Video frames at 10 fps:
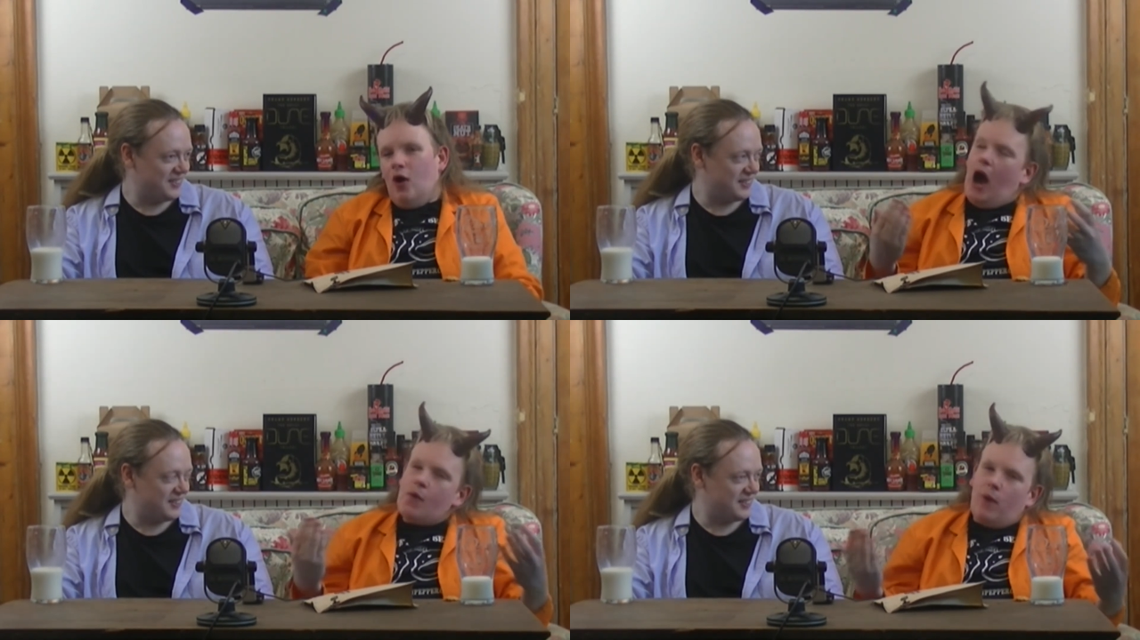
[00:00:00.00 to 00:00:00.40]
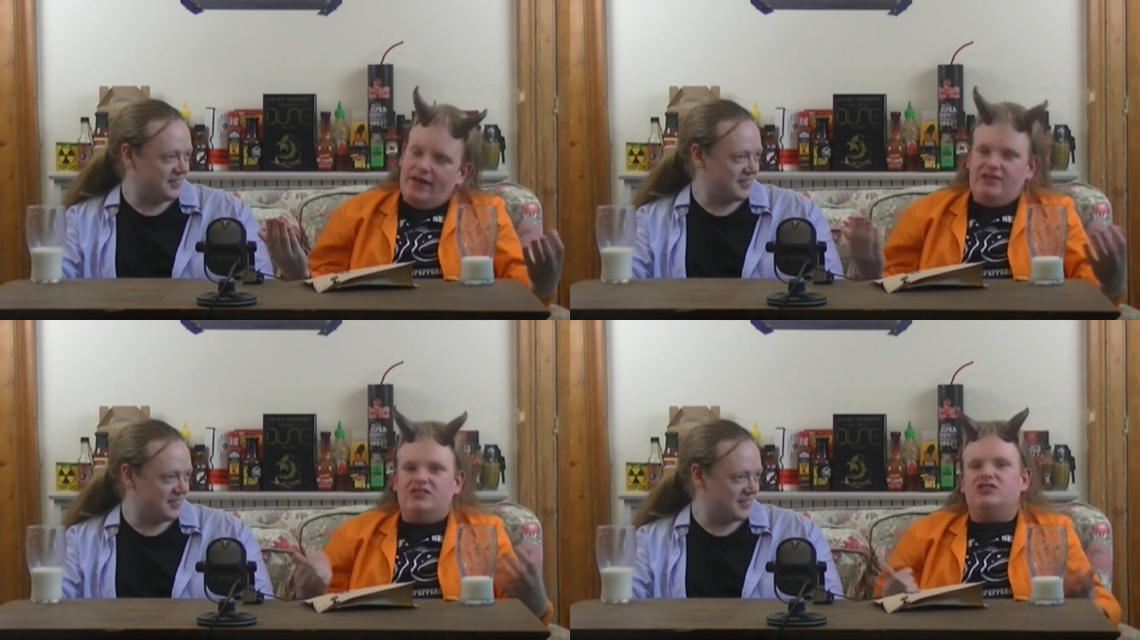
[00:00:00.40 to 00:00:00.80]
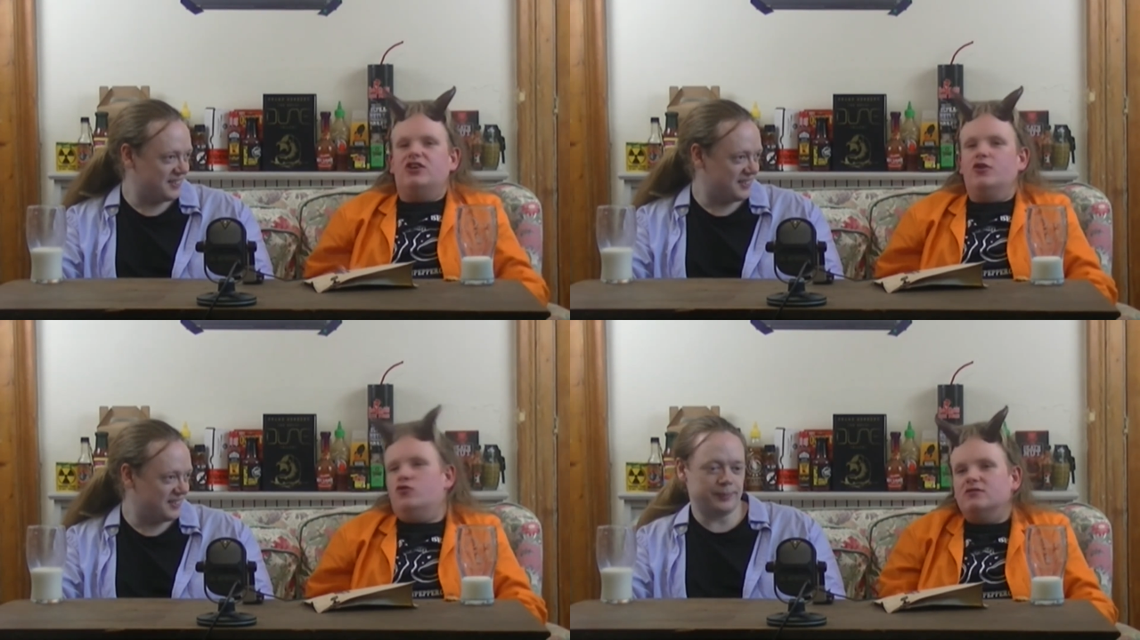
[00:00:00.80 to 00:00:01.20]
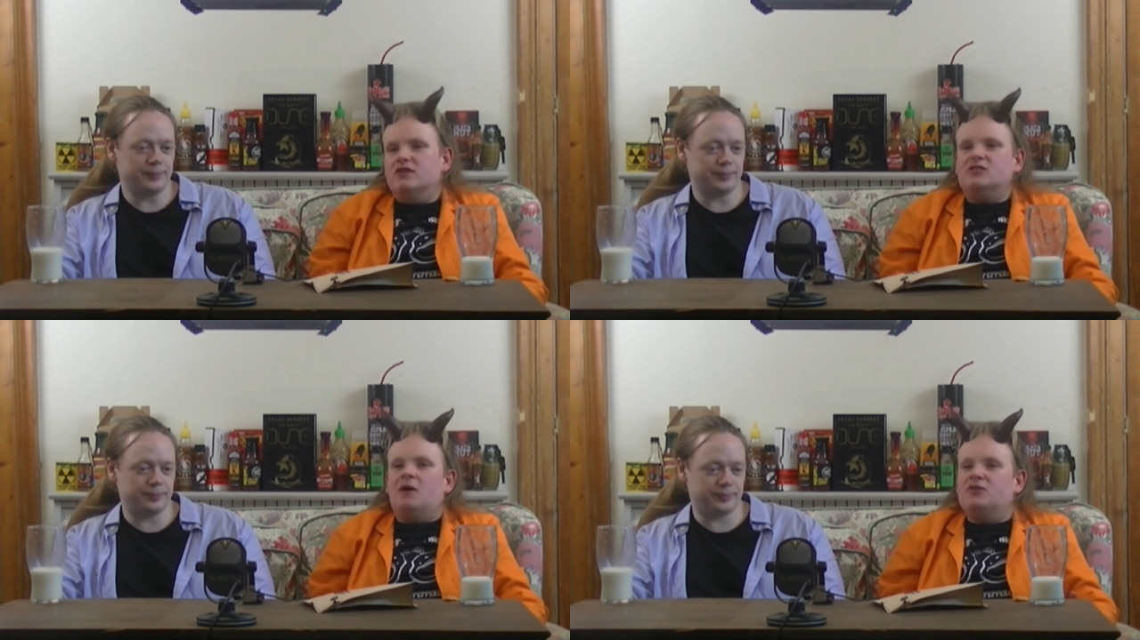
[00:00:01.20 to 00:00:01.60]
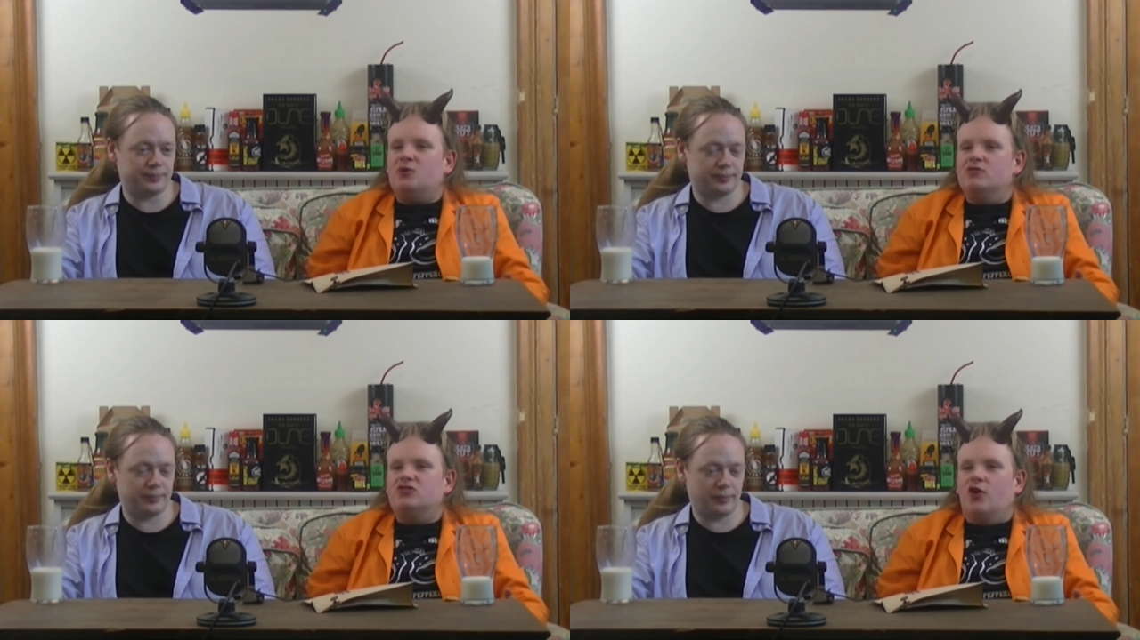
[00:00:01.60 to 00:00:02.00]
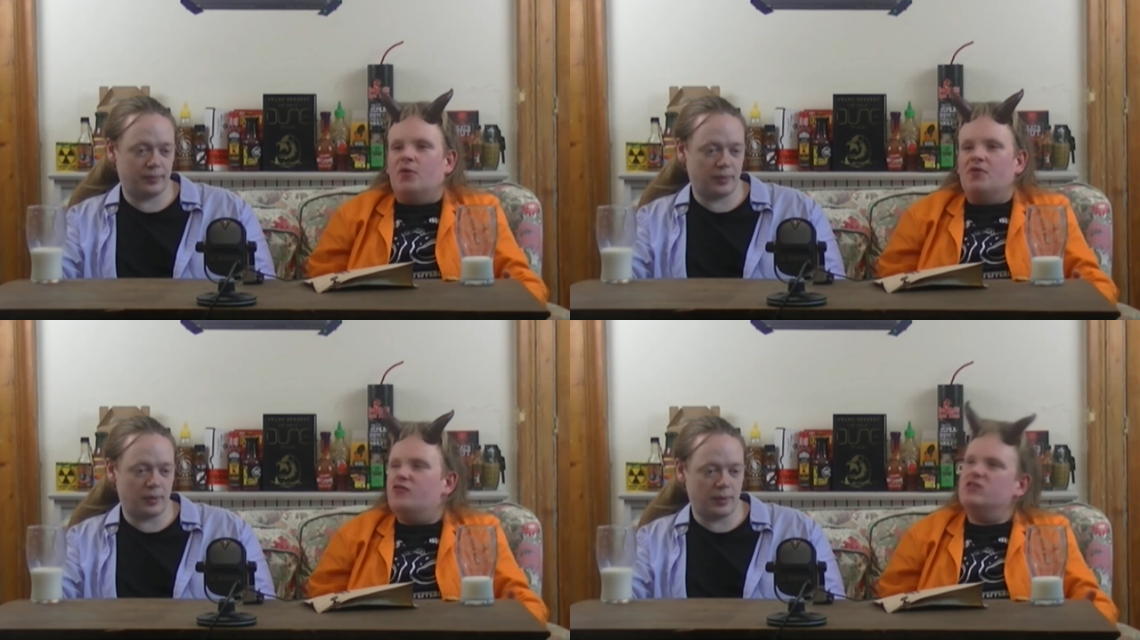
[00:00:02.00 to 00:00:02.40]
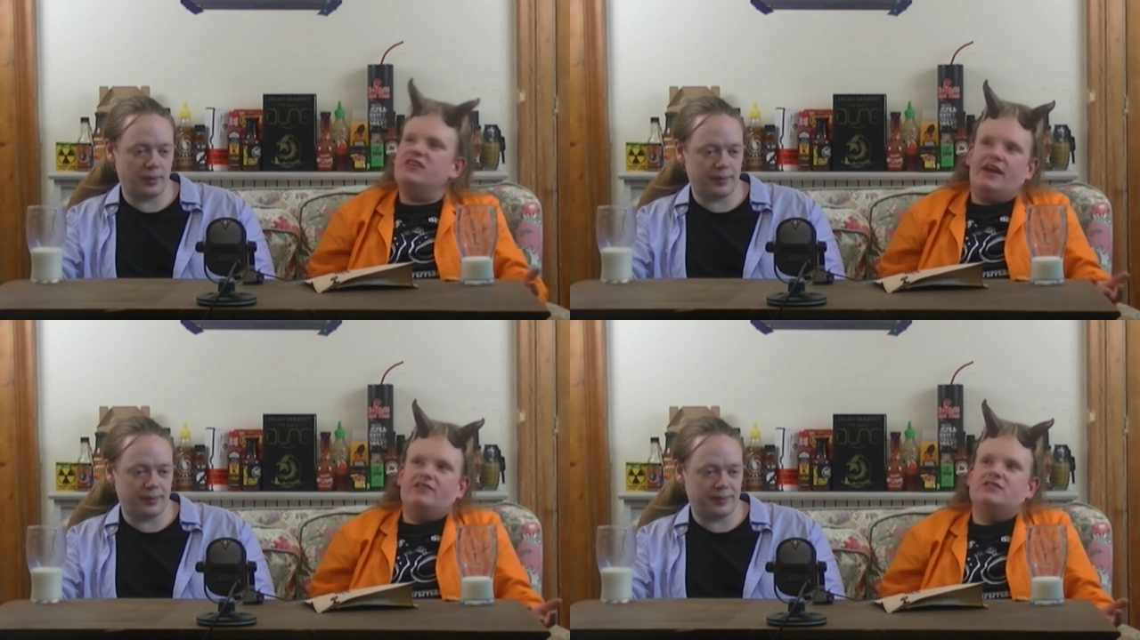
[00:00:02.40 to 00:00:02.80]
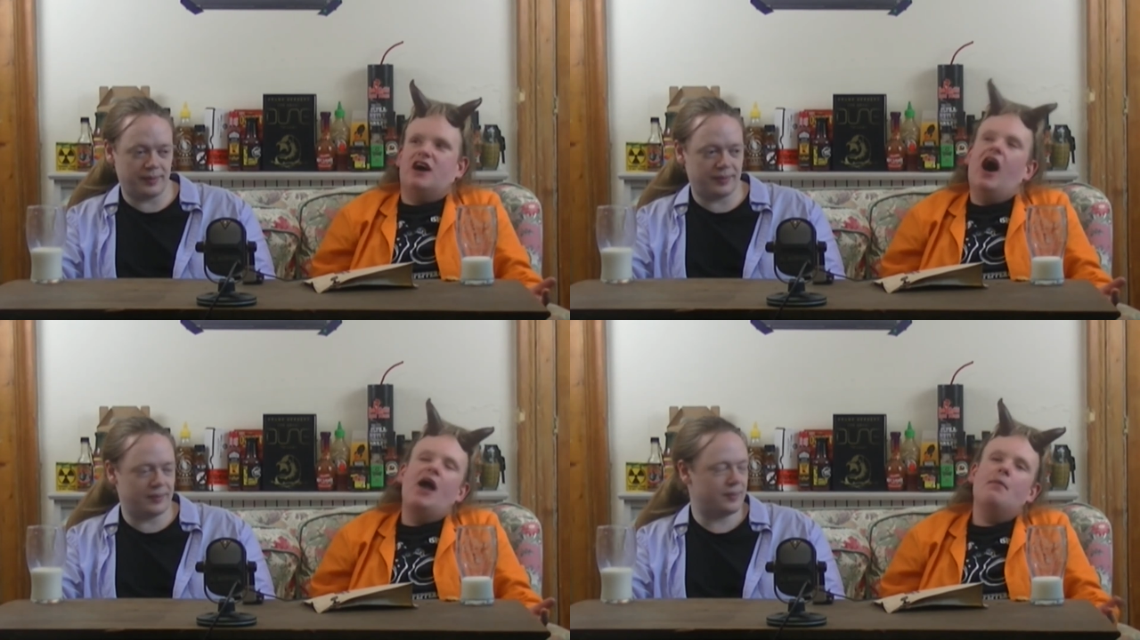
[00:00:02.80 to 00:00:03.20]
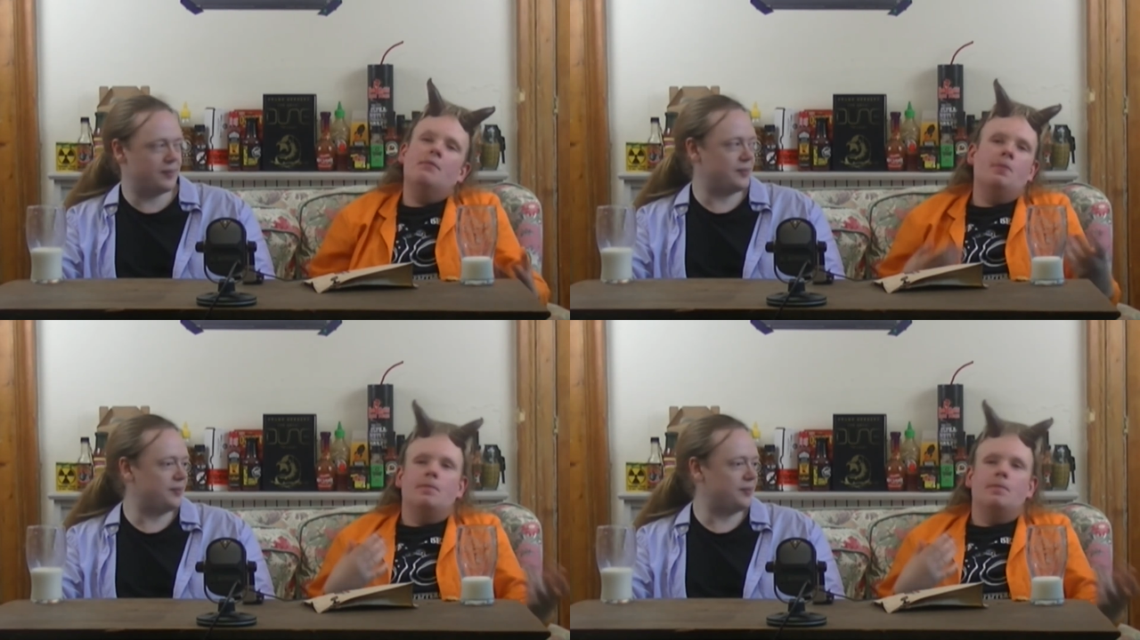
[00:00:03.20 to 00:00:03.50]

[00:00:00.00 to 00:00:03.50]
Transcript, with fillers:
Speaker 1: I went to this Smash Bros tournament for the second time